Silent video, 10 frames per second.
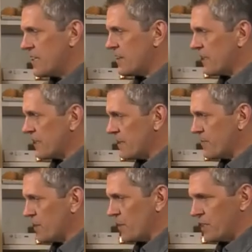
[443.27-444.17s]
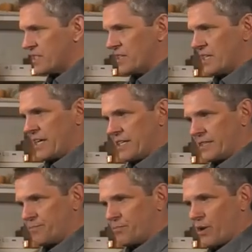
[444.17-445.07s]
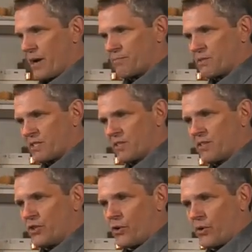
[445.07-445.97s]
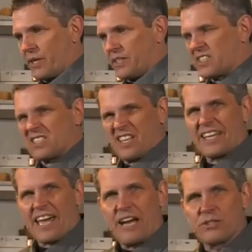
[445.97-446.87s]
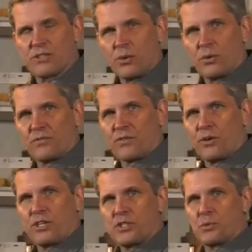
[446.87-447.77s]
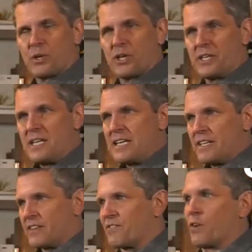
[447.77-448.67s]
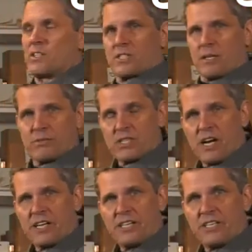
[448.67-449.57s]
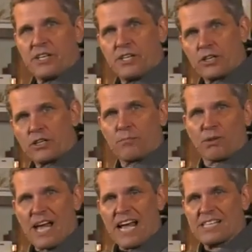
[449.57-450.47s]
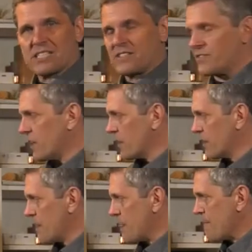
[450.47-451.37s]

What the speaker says: There isn't an abrupt noise like a household furnace where the furnace comes on and you hear a blast of air.